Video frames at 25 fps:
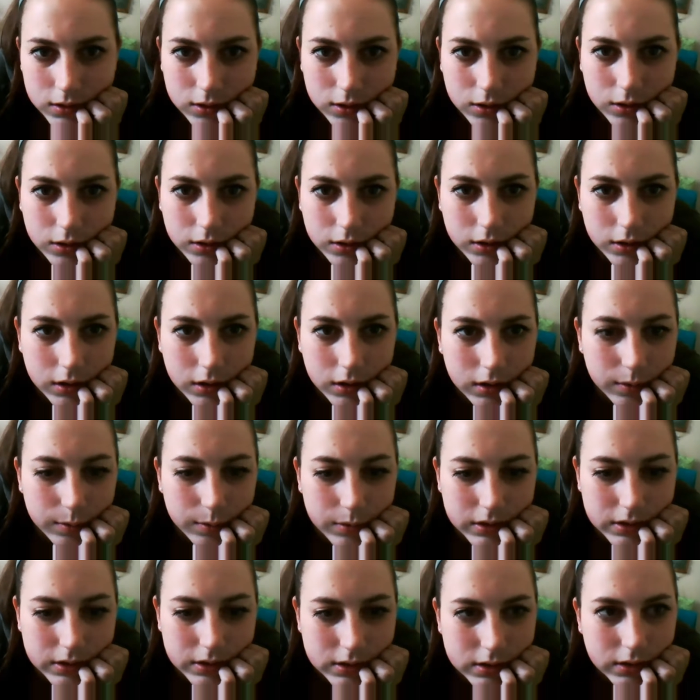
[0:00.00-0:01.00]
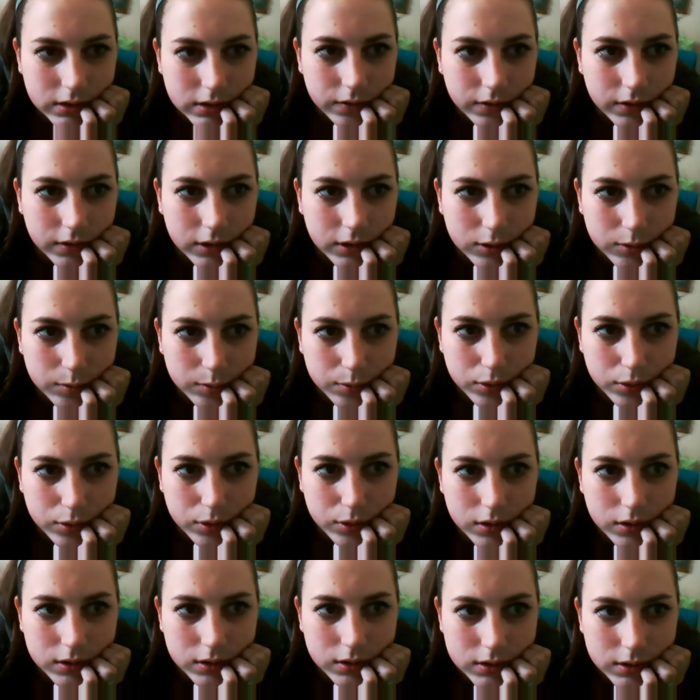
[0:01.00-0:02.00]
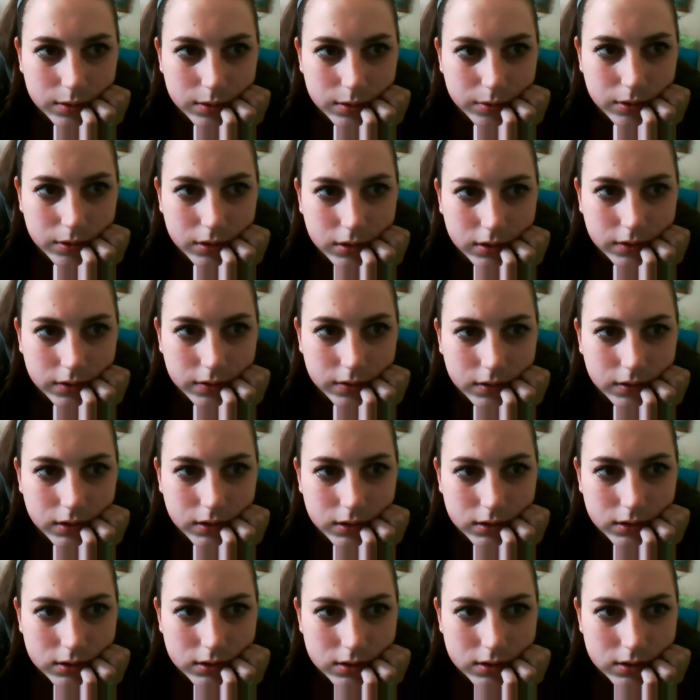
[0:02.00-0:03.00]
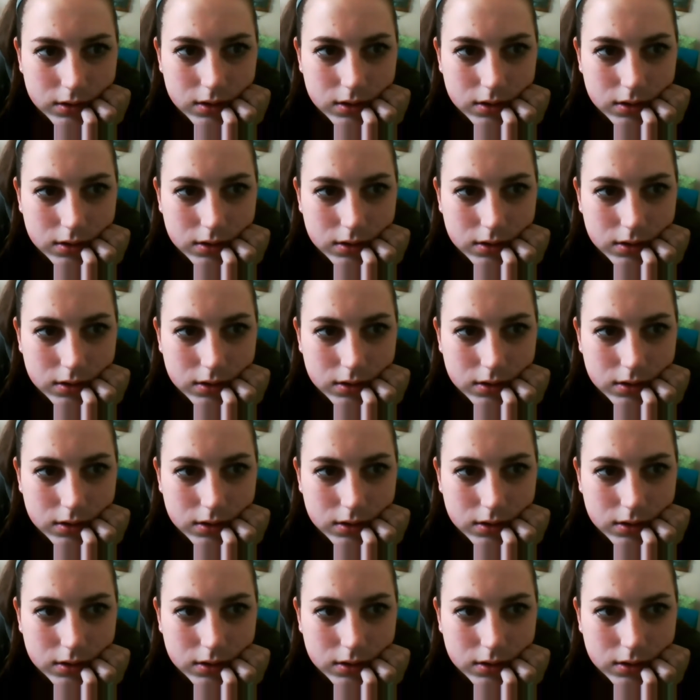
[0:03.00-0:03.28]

Hold on, let me see if I can pull this up really fast.